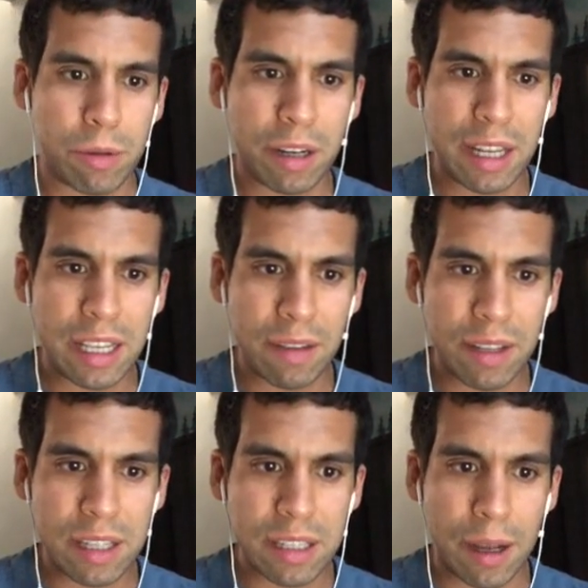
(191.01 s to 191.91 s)
We're going to give
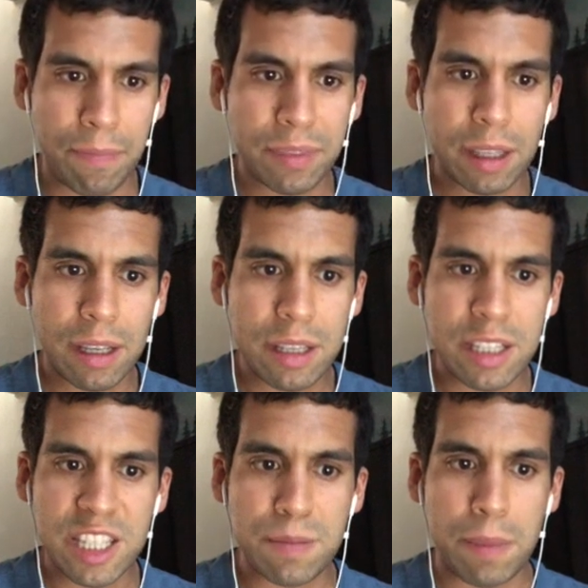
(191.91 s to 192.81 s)
it some
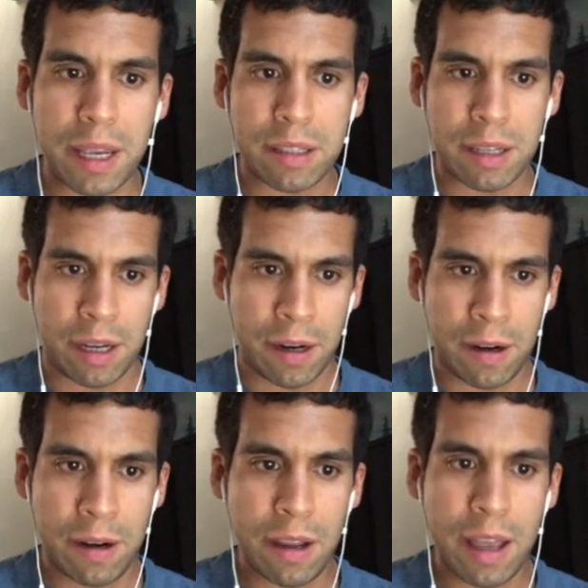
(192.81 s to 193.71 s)
space here.